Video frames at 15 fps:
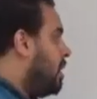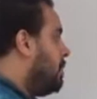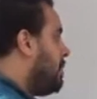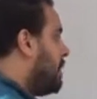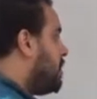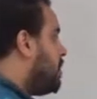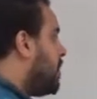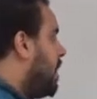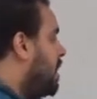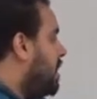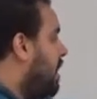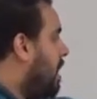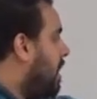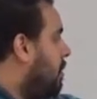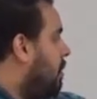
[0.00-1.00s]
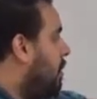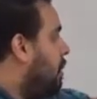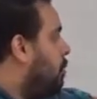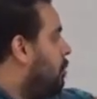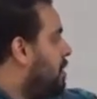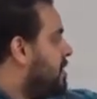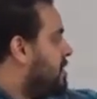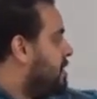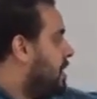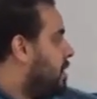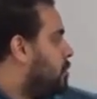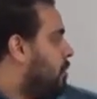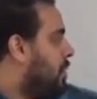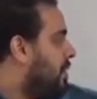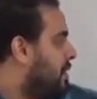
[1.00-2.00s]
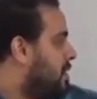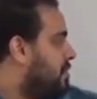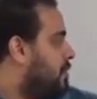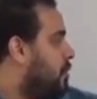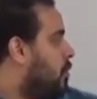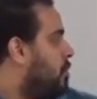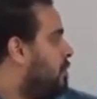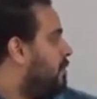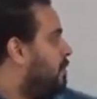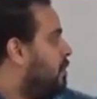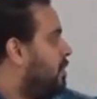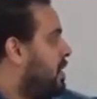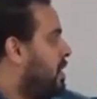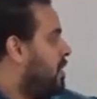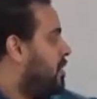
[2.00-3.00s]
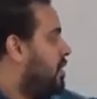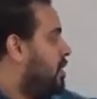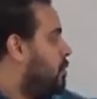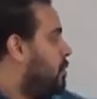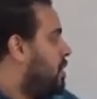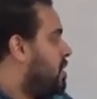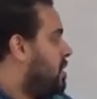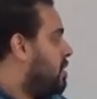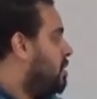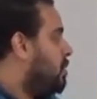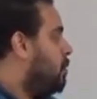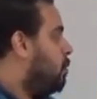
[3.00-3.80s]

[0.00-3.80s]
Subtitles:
But right now, we stick with this form for the linear equation,